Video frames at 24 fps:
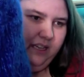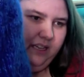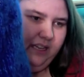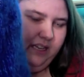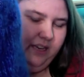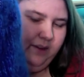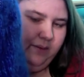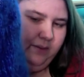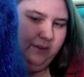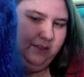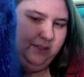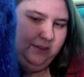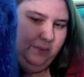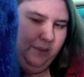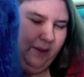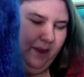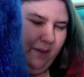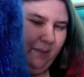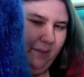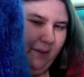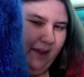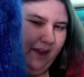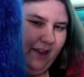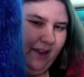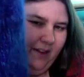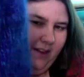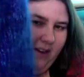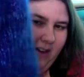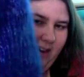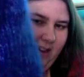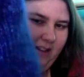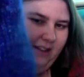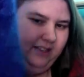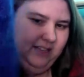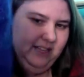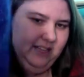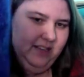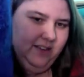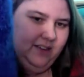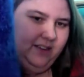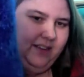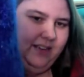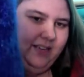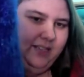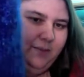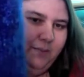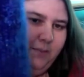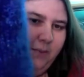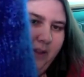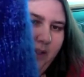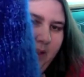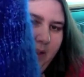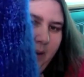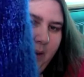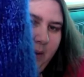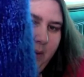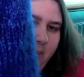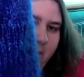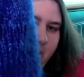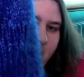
it was a paint pattern. I'll link you guys below.